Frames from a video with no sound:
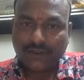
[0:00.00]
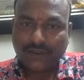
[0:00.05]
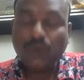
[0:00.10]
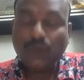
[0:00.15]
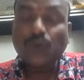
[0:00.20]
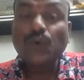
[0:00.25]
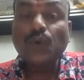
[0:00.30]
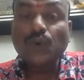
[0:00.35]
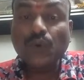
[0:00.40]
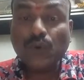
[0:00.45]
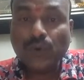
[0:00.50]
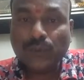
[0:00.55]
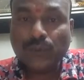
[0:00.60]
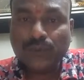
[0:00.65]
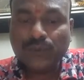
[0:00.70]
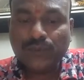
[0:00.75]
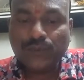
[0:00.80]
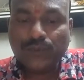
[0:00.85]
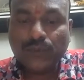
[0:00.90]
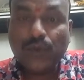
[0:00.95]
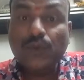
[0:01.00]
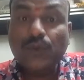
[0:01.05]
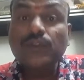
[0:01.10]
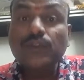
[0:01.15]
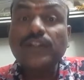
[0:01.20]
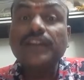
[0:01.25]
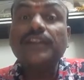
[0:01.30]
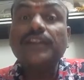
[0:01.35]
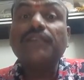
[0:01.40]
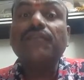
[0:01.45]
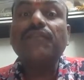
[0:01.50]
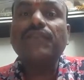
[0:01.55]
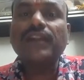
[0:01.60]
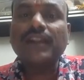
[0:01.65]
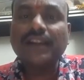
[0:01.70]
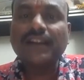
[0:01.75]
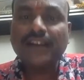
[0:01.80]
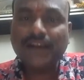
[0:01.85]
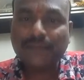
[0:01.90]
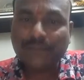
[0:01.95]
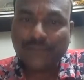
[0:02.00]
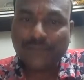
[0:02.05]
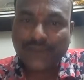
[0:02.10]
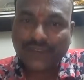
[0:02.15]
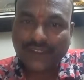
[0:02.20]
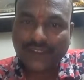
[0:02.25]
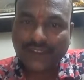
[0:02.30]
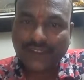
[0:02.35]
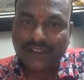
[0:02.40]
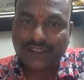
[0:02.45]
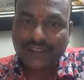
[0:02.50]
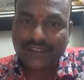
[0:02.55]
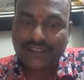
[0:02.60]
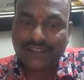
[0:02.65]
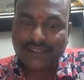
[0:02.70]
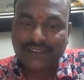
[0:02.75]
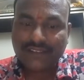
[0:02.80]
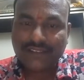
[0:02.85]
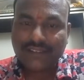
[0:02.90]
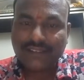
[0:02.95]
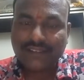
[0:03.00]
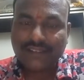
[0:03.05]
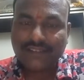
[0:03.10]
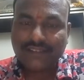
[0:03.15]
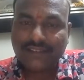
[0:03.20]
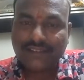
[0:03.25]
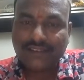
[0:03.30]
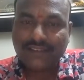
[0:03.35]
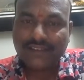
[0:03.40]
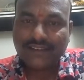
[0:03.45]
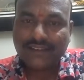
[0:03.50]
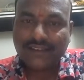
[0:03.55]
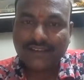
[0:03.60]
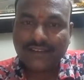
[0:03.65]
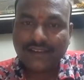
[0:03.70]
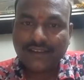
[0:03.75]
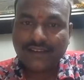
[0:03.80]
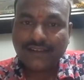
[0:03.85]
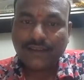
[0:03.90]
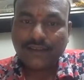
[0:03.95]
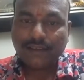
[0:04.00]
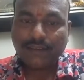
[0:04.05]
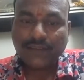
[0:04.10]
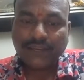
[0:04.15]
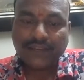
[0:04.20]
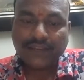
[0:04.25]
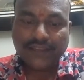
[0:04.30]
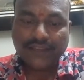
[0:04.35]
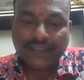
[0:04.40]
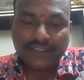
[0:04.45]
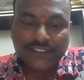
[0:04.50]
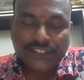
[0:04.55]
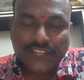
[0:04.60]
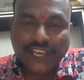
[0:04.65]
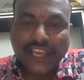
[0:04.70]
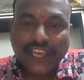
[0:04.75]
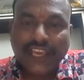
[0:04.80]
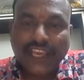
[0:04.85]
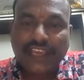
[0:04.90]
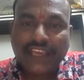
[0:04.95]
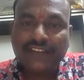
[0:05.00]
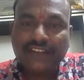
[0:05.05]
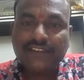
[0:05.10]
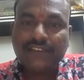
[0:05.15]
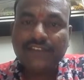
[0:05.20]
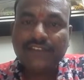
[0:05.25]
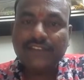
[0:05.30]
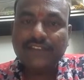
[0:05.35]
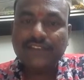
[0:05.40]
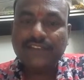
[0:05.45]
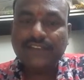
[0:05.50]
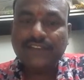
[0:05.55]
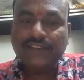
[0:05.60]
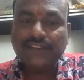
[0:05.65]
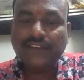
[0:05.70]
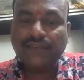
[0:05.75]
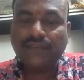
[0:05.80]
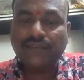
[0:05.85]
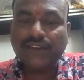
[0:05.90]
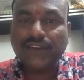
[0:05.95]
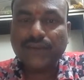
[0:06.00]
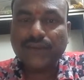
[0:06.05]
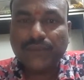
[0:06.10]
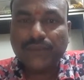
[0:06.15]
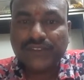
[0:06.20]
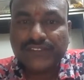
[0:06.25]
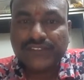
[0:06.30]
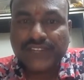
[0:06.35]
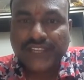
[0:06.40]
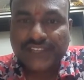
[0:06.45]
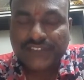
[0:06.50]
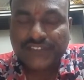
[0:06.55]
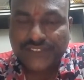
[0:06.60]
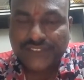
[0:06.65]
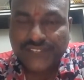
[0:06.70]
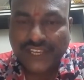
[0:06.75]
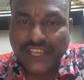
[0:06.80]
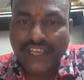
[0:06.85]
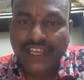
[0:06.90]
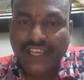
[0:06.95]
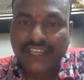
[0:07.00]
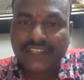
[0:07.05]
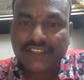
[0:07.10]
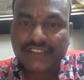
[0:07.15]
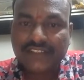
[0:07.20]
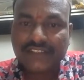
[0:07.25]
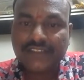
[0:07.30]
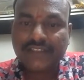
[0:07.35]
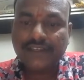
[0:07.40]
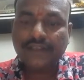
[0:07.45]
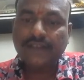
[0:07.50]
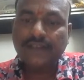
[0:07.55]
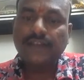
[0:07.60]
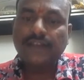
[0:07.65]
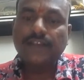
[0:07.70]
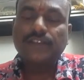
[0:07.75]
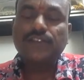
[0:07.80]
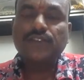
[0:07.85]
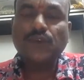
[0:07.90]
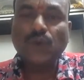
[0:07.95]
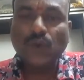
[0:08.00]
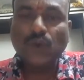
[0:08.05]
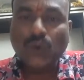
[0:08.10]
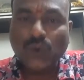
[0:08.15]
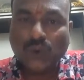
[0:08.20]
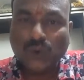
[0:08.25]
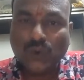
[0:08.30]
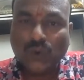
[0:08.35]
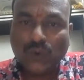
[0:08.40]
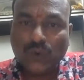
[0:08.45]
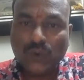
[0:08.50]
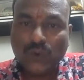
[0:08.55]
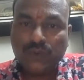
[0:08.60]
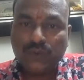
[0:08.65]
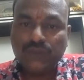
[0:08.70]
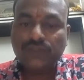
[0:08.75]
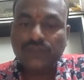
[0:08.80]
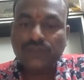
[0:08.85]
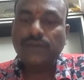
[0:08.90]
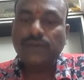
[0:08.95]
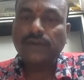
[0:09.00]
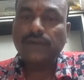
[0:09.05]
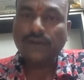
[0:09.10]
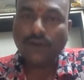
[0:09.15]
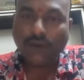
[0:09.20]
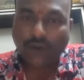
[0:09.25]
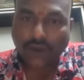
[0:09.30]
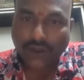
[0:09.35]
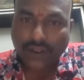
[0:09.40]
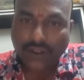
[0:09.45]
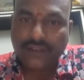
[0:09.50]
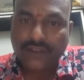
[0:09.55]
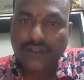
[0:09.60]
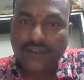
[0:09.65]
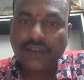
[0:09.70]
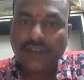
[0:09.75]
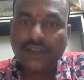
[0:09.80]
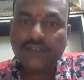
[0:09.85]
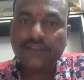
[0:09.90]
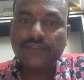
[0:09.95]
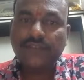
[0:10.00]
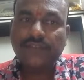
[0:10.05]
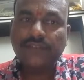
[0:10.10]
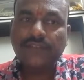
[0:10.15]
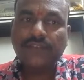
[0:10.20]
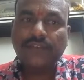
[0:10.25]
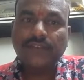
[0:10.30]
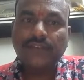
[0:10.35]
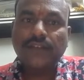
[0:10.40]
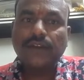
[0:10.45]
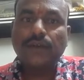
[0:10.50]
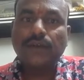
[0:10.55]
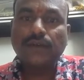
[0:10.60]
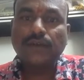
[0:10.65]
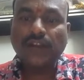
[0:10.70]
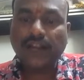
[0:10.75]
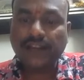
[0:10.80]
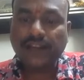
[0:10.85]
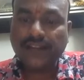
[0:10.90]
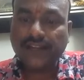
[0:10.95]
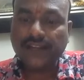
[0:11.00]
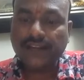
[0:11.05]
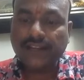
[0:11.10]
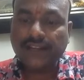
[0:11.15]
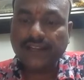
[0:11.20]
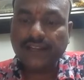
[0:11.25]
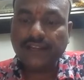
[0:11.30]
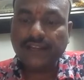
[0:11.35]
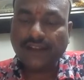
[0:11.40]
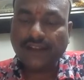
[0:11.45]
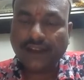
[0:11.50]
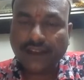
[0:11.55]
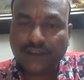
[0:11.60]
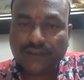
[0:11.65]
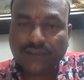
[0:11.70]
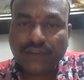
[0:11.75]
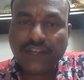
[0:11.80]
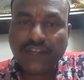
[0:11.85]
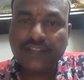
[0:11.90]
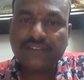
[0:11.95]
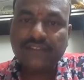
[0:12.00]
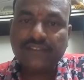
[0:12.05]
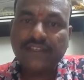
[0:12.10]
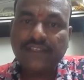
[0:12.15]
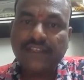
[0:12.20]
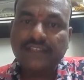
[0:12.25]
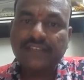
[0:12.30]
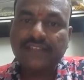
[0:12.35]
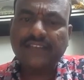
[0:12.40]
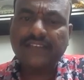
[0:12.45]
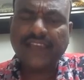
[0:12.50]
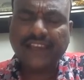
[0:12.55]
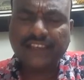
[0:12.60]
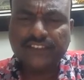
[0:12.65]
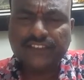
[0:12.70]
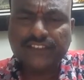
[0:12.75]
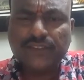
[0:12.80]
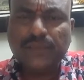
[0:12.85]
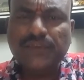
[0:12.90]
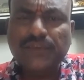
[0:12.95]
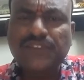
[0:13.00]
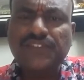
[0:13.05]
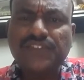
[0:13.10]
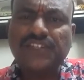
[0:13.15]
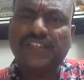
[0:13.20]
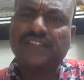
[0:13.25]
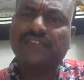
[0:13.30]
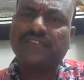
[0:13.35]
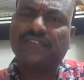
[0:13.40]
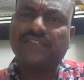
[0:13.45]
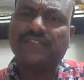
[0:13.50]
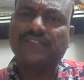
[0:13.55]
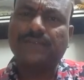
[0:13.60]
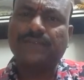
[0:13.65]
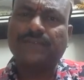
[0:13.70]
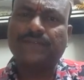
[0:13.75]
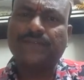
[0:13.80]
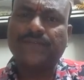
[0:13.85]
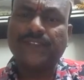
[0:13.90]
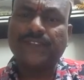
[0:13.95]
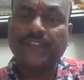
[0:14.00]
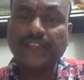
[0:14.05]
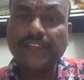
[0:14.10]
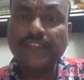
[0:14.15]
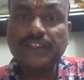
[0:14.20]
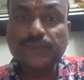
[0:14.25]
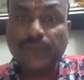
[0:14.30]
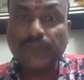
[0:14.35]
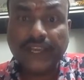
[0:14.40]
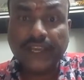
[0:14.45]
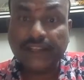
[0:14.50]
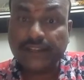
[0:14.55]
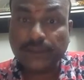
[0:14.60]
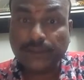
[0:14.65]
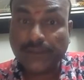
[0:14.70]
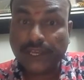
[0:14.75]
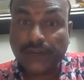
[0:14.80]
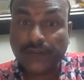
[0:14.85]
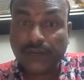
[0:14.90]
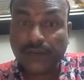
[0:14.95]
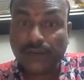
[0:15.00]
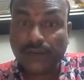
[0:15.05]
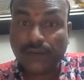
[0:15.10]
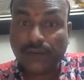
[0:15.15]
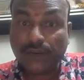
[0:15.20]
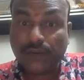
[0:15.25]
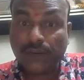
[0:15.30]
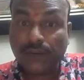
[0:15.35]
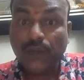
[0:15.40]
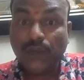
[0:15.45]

To whom? To the different companies, medical chains, different business chains, schools, colleges, to conducting the conferences, exhibitions. It is playing the main role.